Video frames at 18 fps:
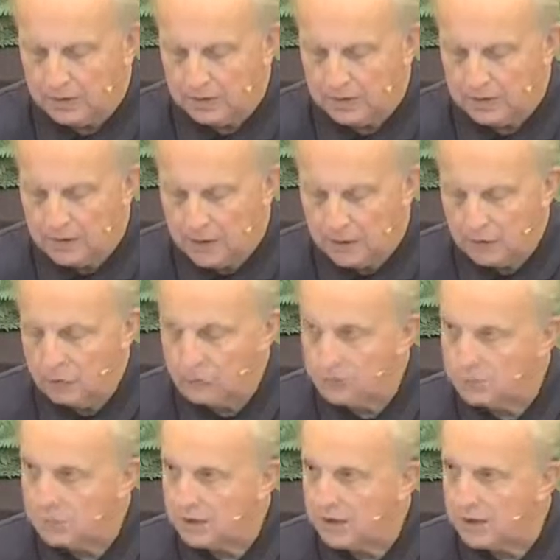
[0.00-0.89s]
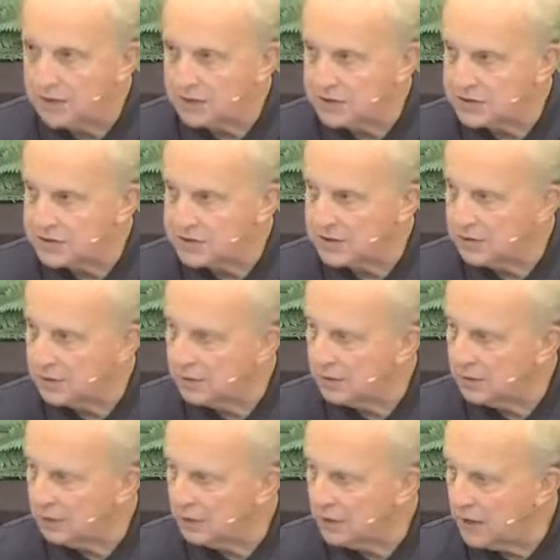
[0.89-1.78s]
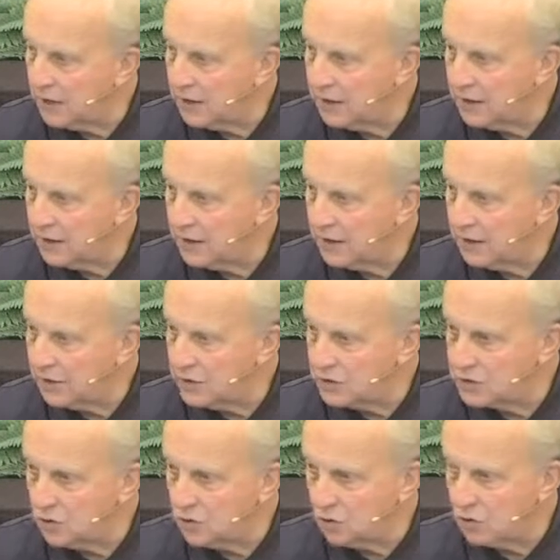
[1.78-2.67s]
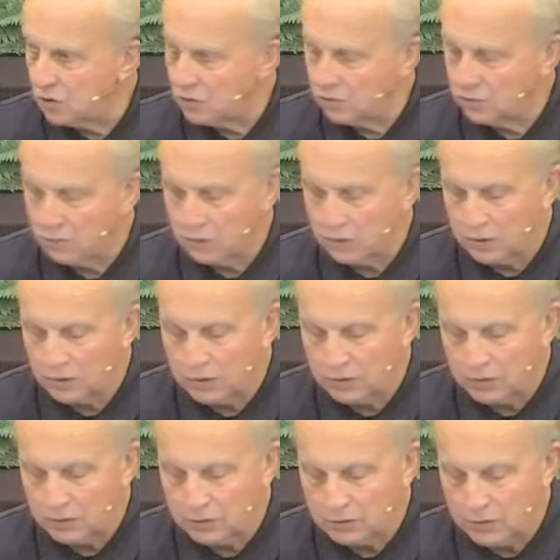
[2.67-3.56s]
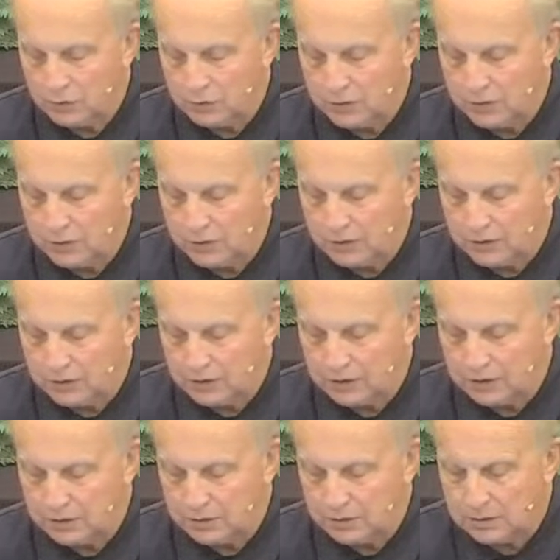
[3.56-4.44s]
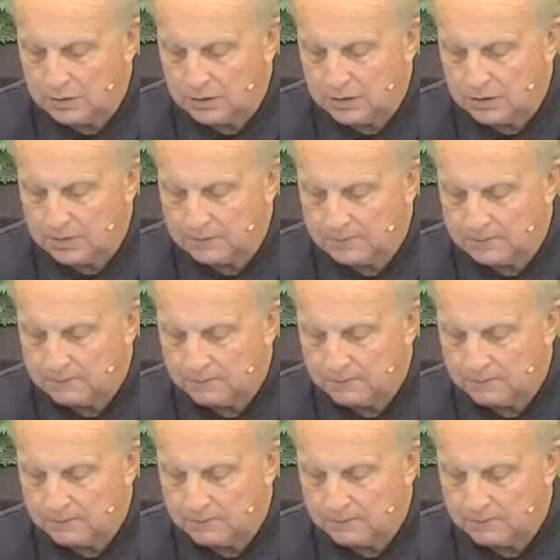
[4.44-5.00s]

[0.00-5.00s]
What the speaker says: Government by consent. Underline that, underscore it. We're going to talk more about that later.